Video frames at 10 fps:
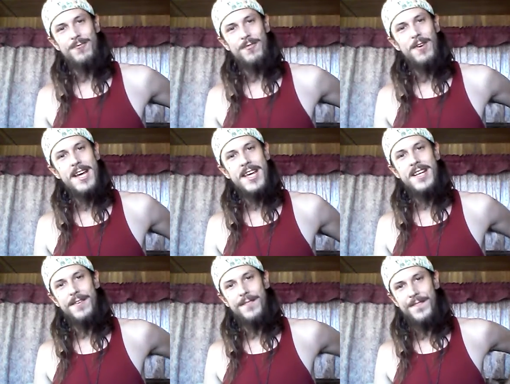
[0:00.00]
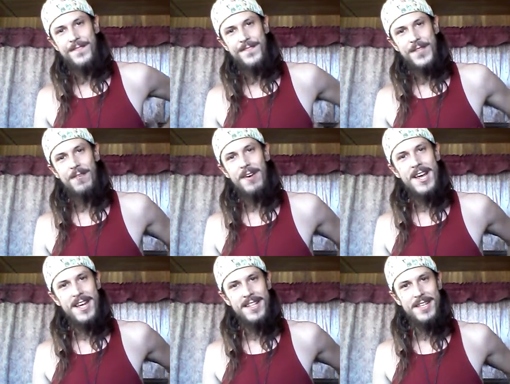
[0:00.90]
right
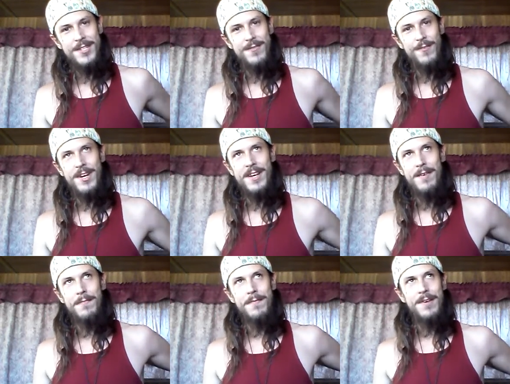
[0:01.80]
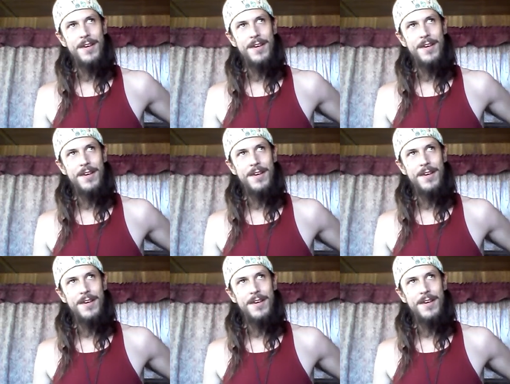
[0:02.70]
in this rib.